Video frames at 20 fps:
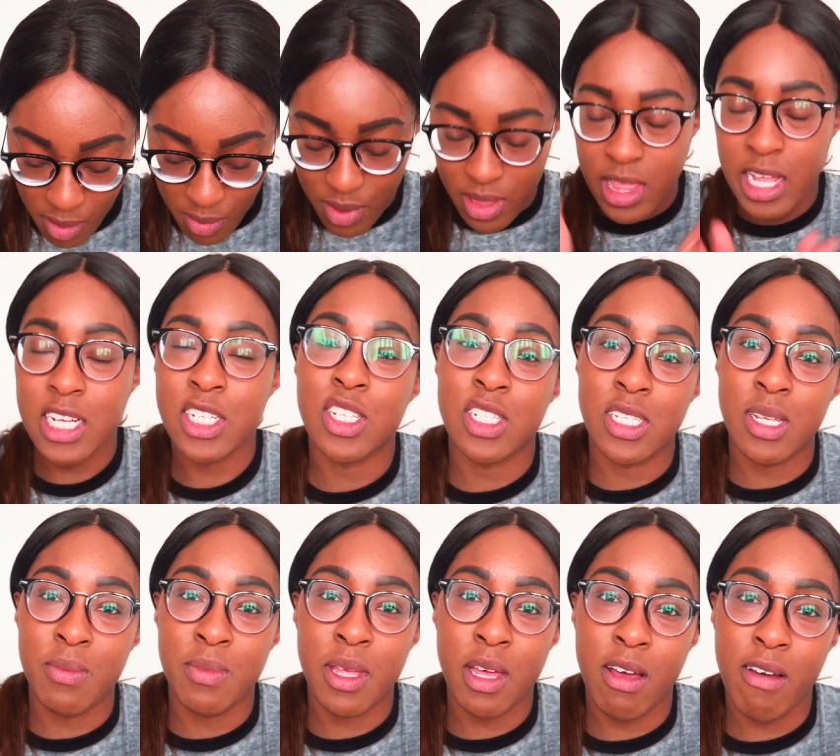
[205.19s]
But that's just
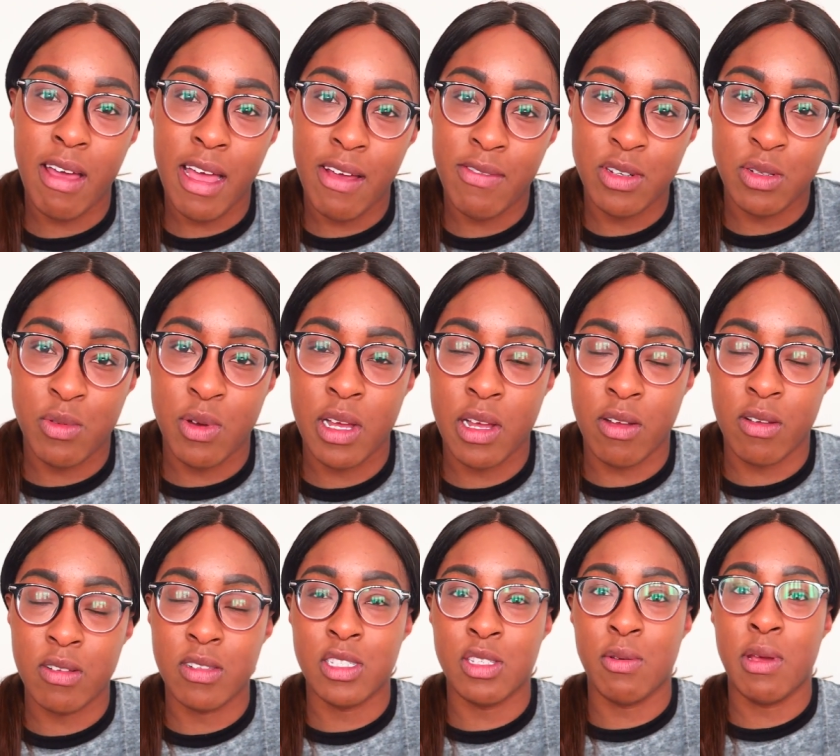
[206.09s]
something I'll have to
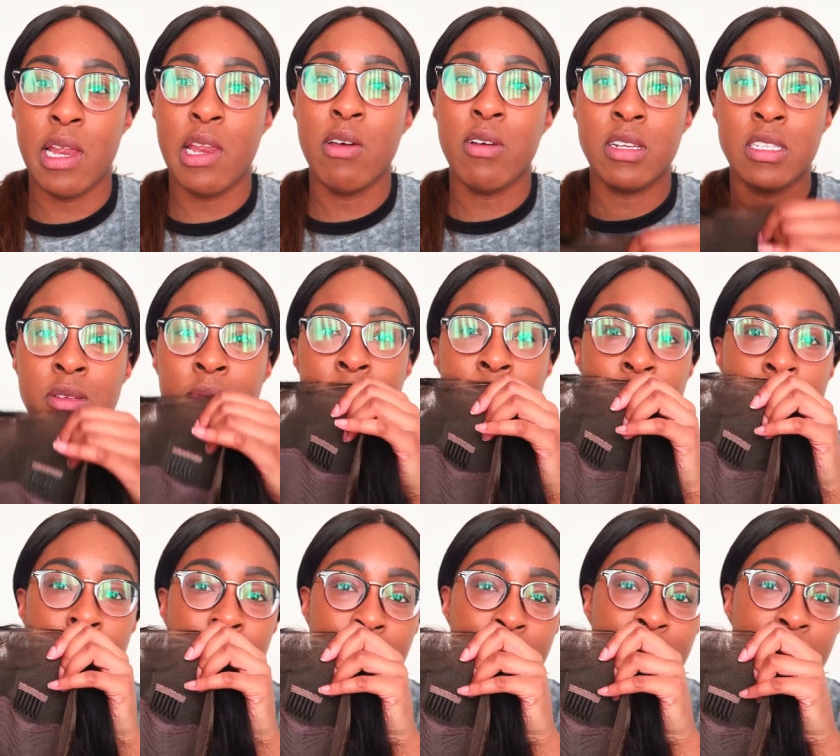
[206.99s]
work on. So it looks a bit
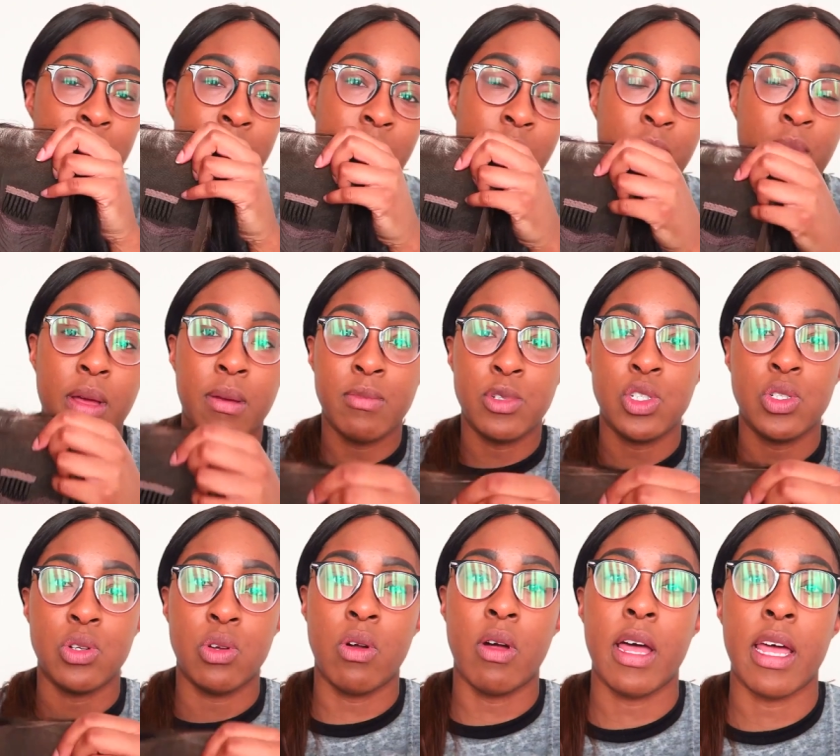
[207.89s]
jagged for now, but I'm
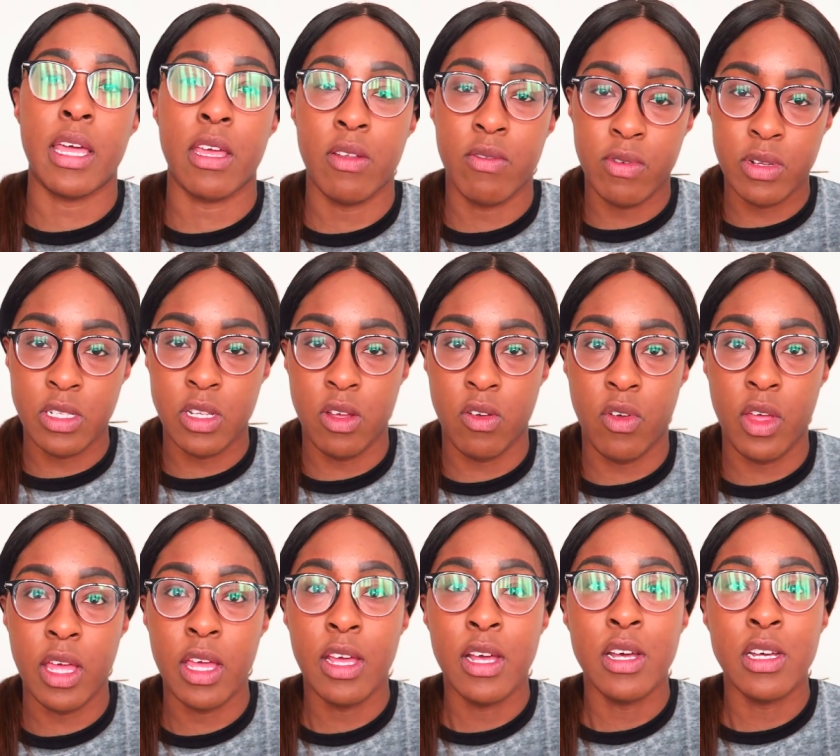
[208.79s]
sure I can resolve
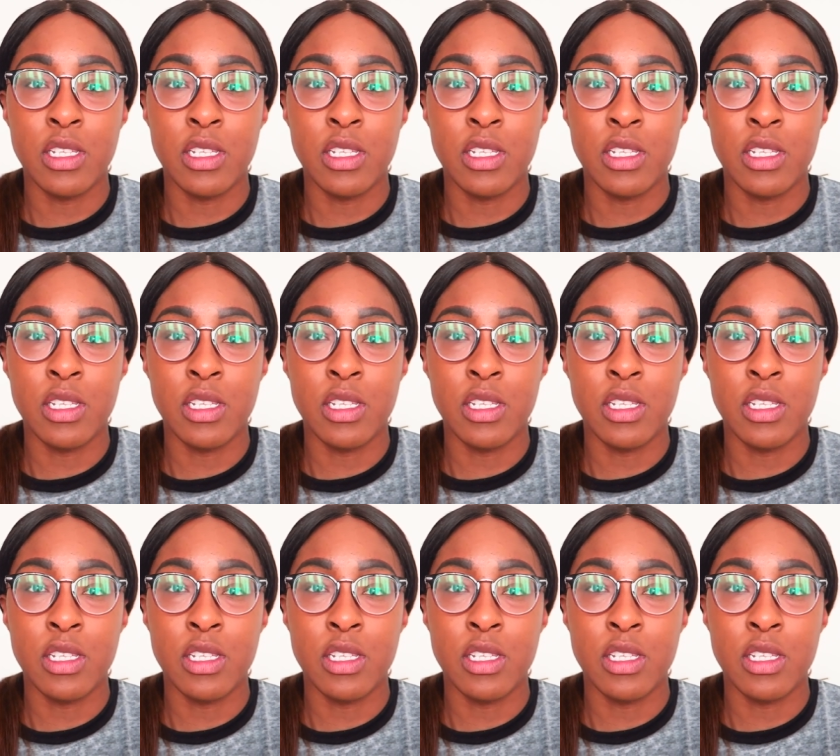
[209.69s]
it.